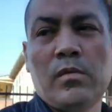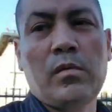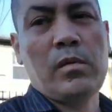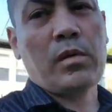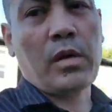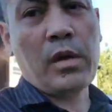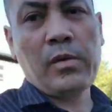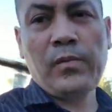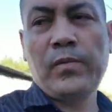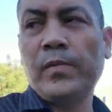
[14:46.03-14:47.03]
If
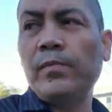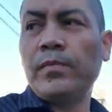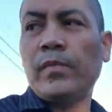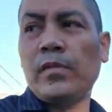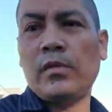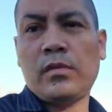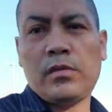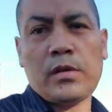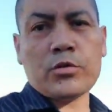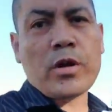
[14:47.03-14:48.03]

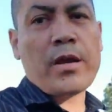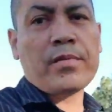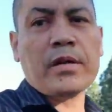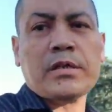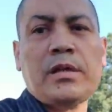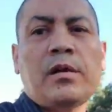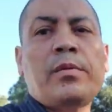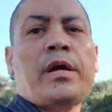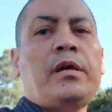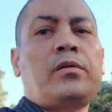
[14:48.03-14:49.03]
the driver is not
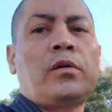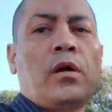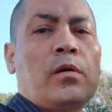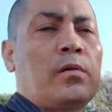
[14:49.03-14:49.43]
ready to go.